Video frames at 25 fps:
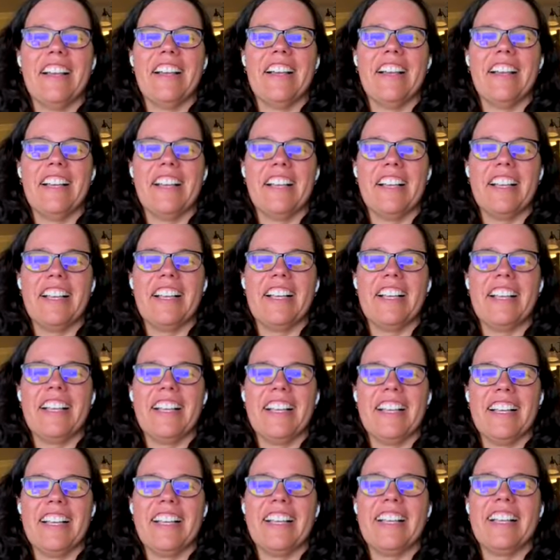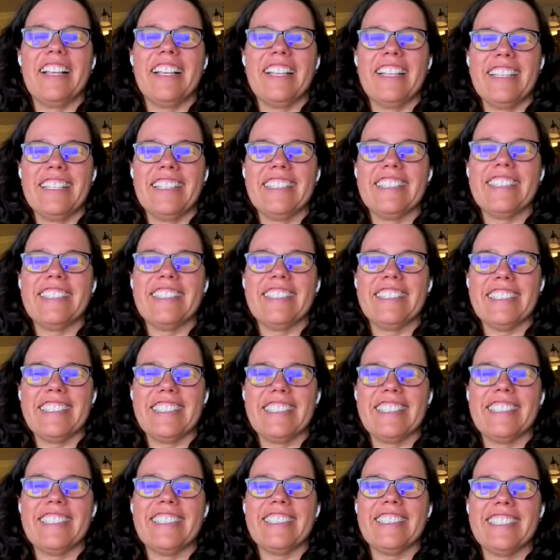
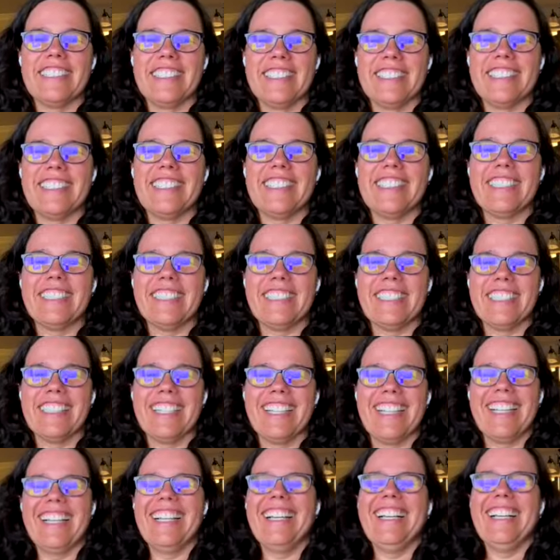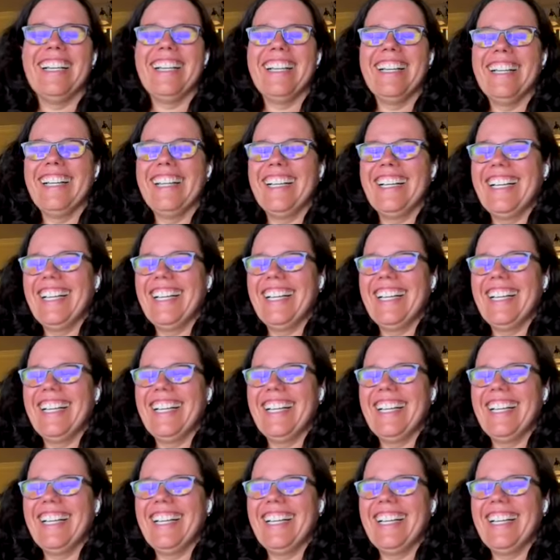(not speaking)